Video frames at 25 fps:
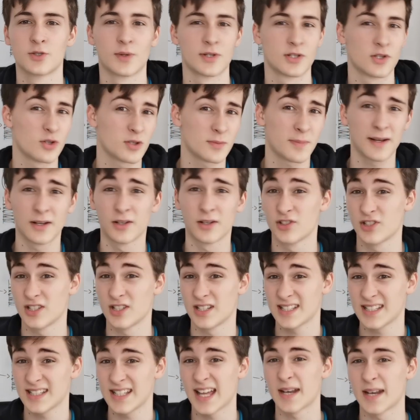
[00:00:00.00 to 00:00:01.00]
So I chose
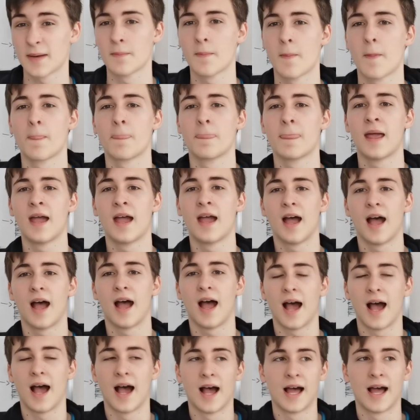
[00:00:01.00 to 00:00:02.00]
biology instead.
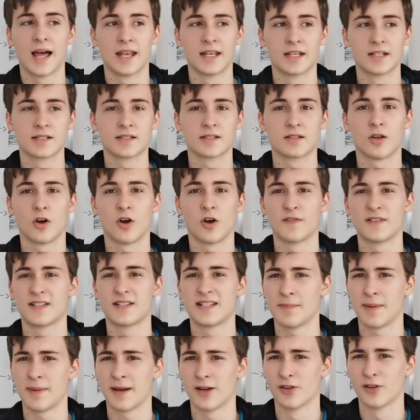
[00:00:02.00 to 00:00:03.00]
And
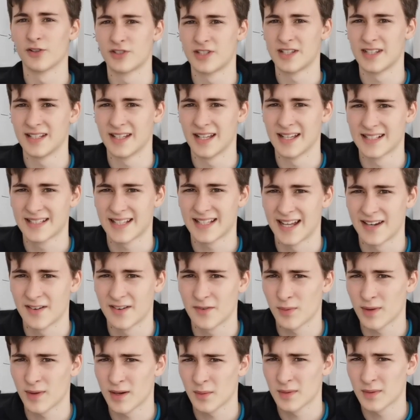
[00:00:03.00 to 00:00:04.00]
obviously biology is kind
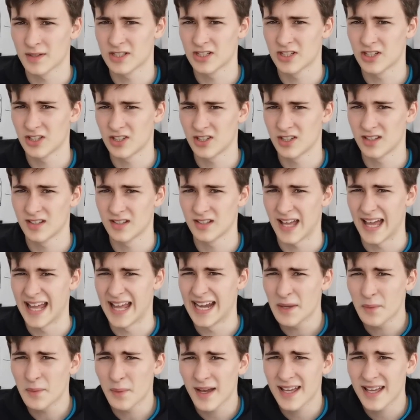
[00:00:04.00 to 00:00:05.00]
of what I want to do
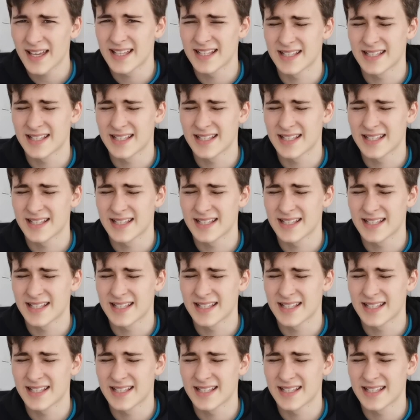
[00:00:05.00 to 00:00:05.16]
anyway.